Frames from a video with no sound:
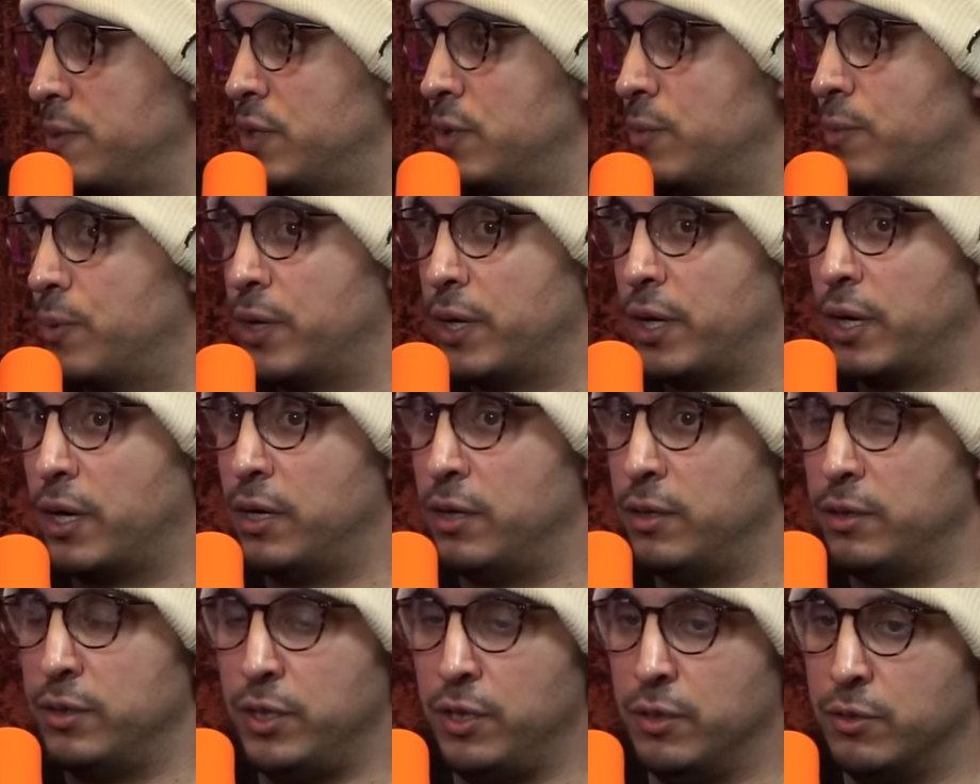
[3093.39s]
I mean they're putting
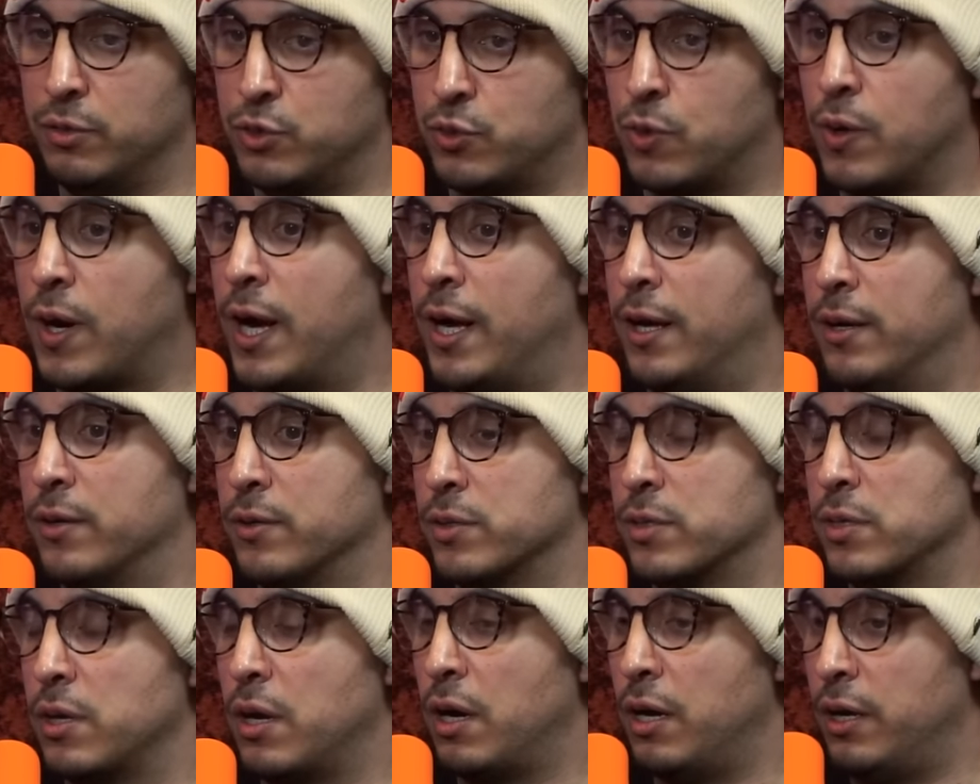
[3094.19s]
on you know
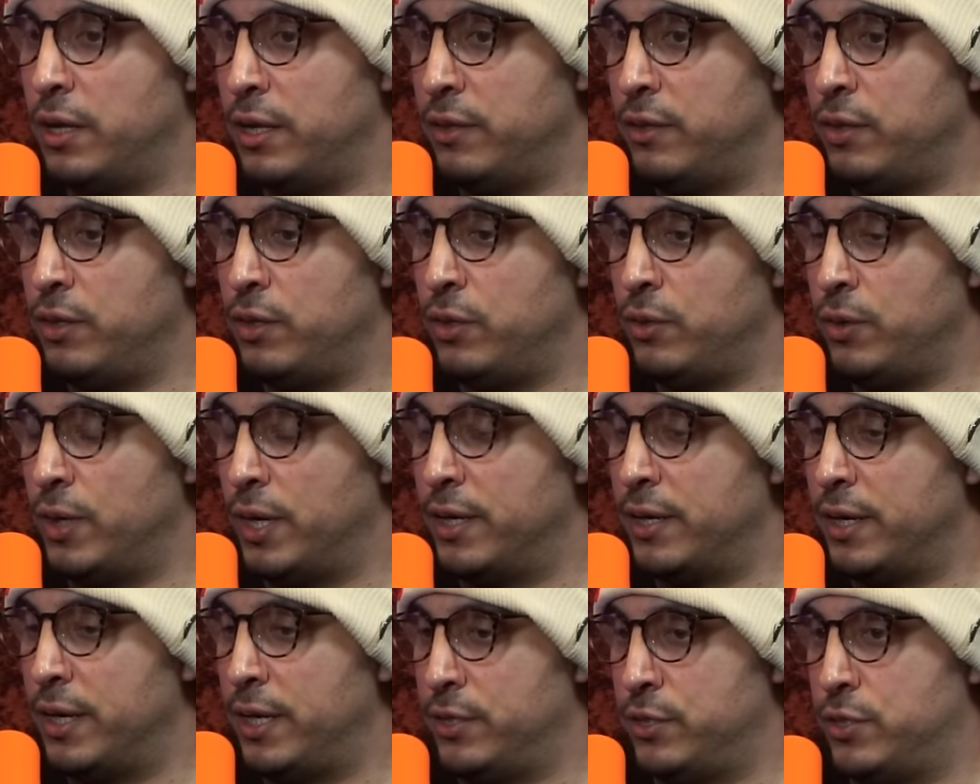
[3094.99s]
trials uh, in the
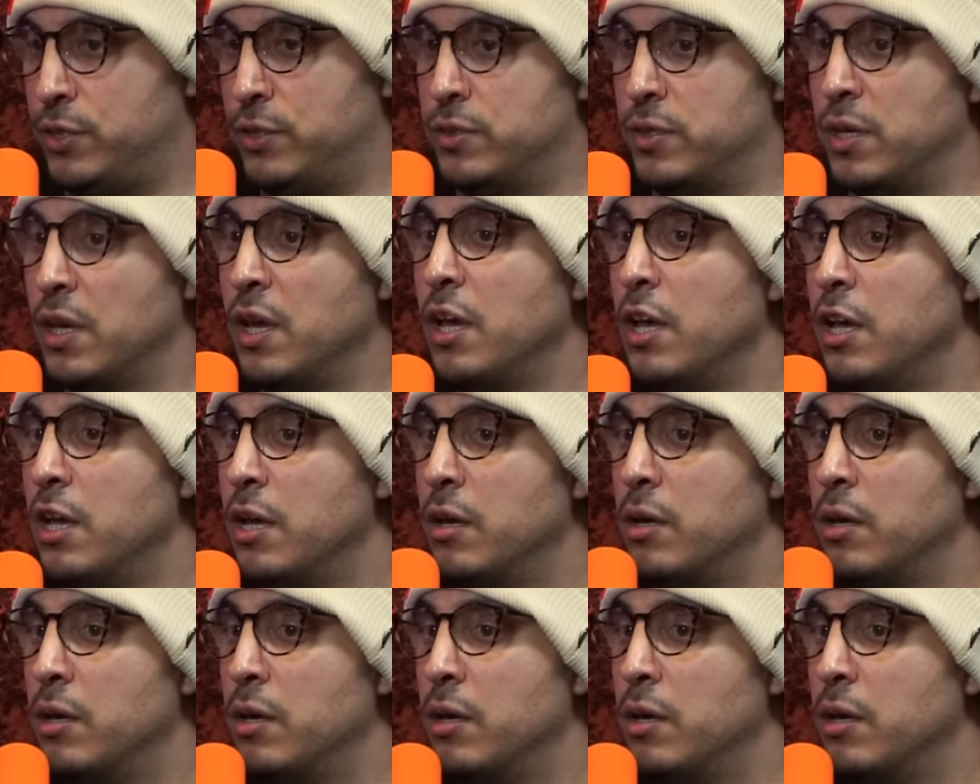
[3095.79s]
United Nations.